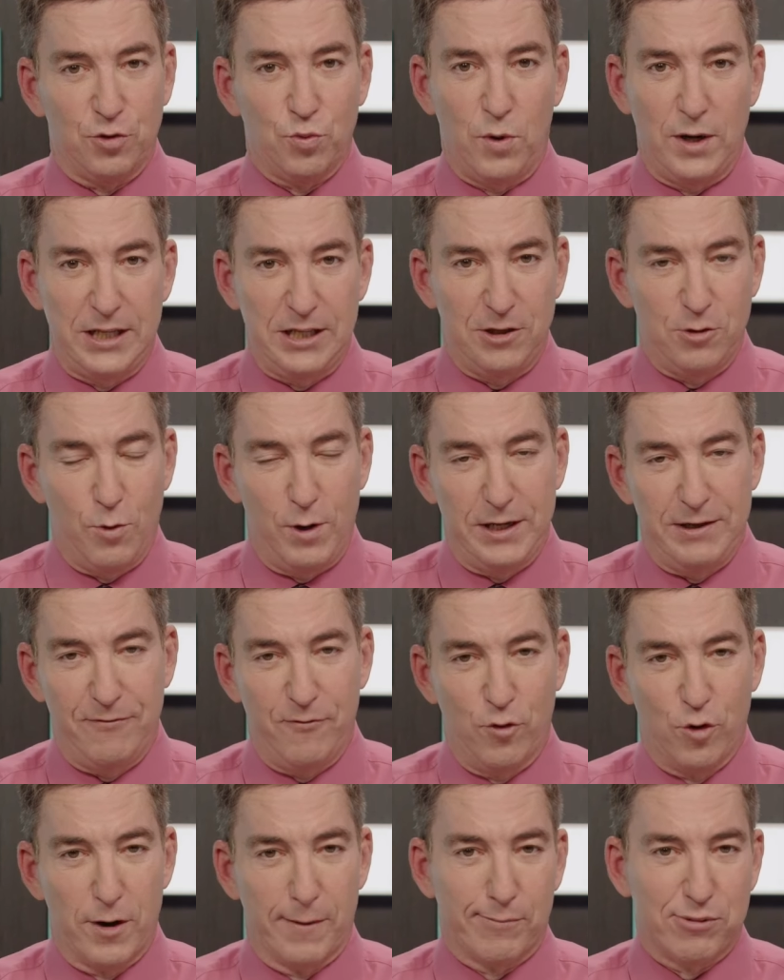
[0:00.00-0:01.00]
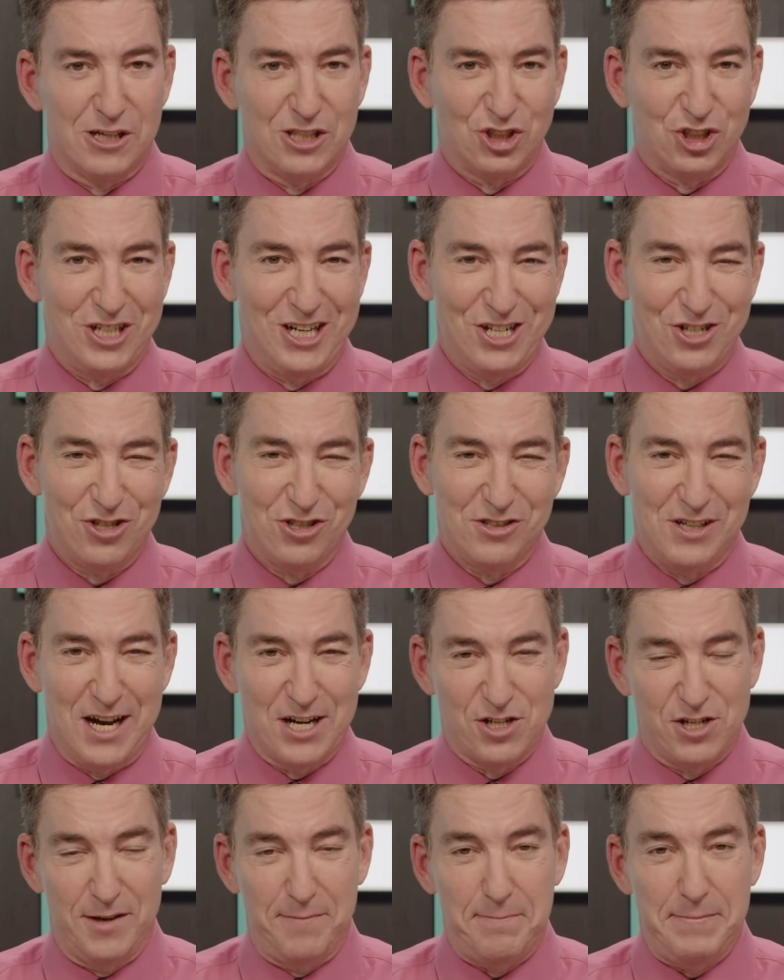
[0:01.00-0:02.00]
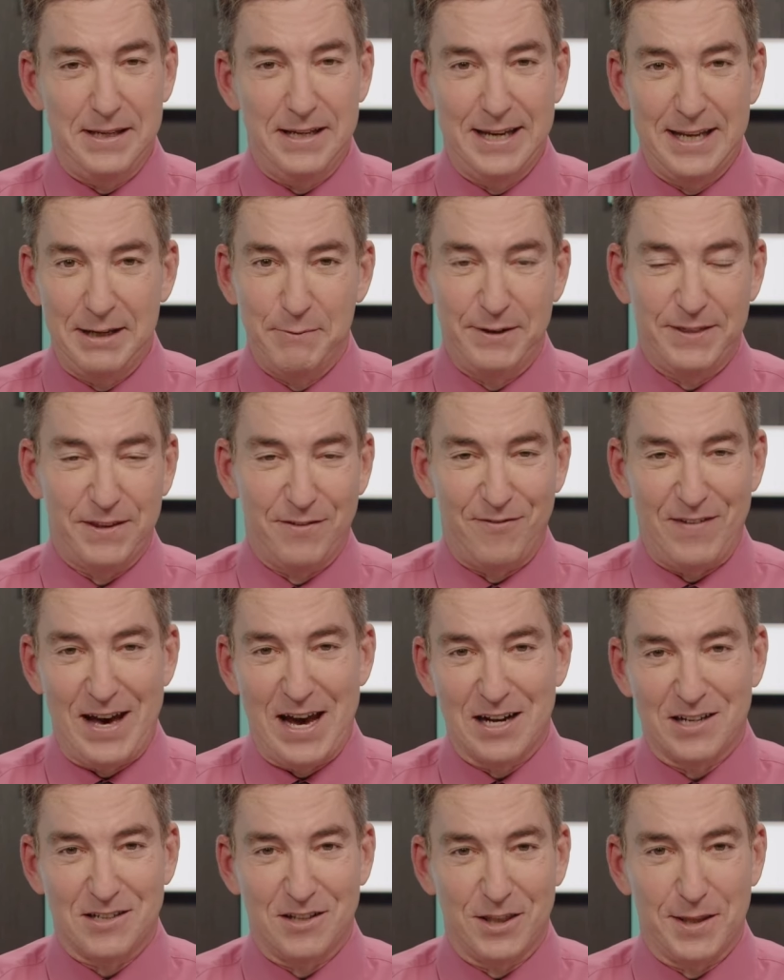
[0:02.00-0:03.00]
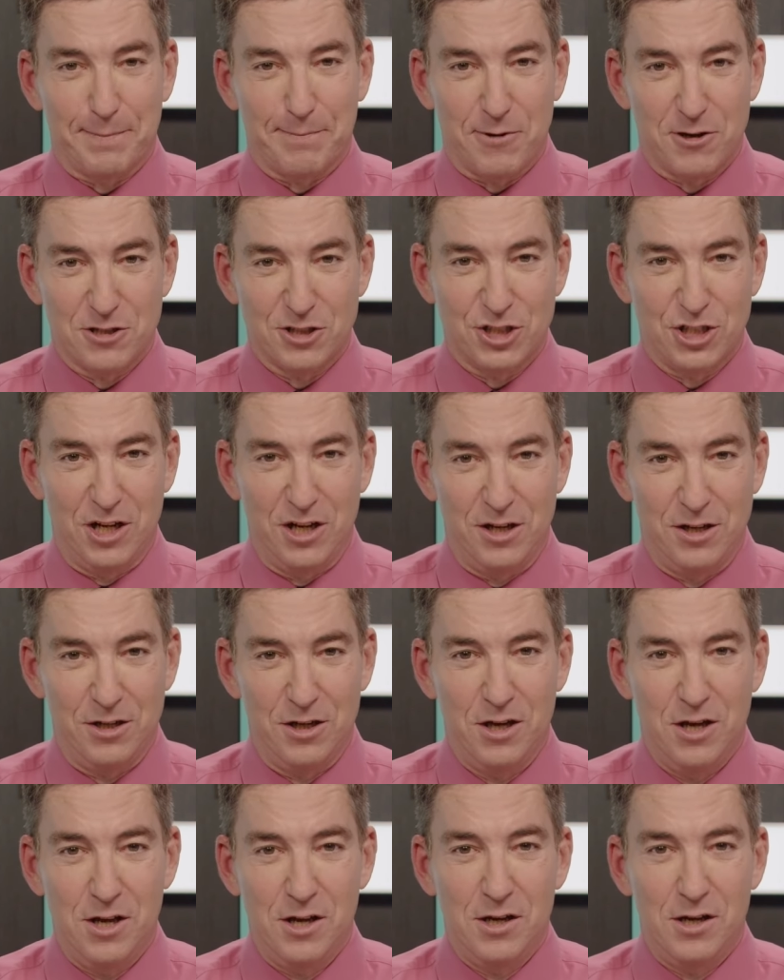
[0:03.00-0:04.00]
twenty twenty-four presidential election, beginning with the fact that the person